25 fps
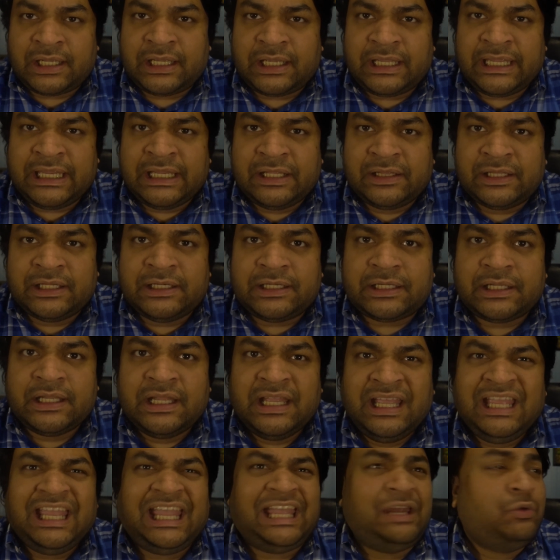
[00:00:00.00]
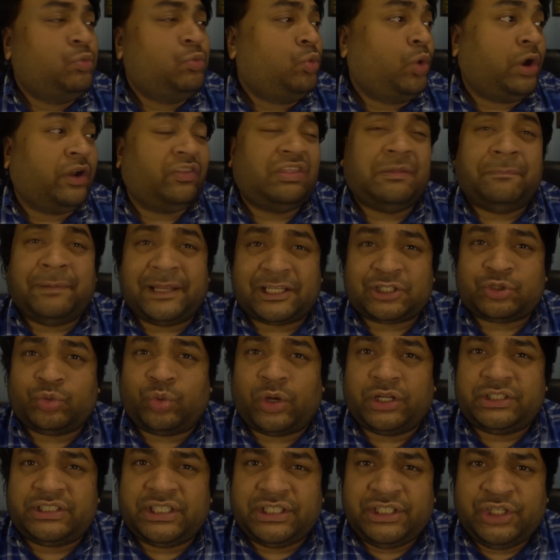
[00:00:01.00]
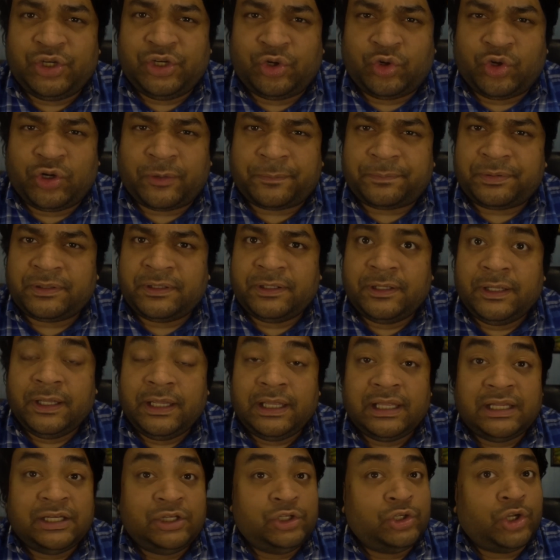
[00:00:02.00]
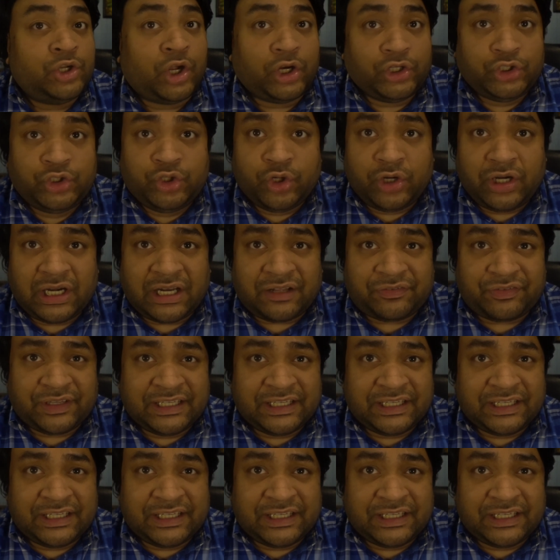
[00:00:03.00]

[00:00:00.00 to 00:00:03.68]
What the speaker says: England, and one of the best squads in Europe. Not good enough.